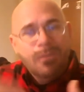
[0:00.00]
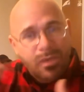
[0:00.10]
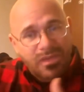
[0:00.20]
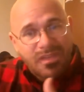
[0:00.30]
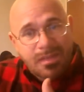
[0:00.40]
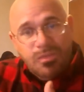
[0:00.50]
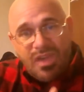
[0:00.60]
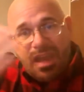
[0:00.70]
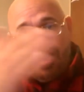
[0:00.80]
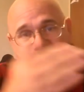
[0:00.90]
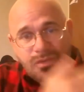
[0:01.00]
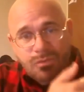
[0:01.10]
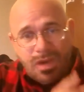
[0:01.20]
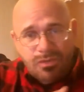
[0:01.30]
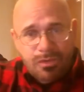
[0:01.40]
We see them change and
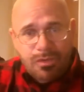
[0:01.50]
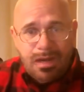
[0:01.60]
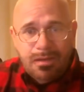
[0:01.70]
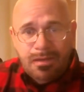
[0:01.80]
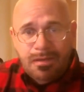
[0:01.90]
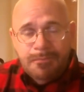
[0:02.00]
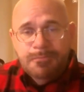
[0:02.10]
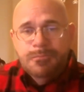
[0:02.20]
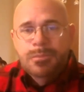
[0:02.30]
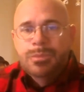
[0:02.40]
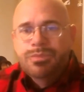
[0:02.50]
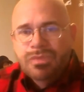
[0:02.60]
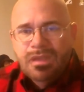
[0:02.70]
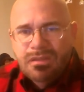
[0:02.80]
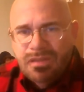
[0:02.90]
retrograde.
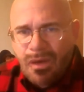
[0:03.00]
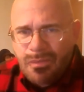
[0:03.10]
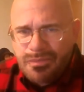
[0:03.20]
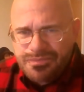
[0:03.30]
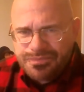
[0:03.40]
So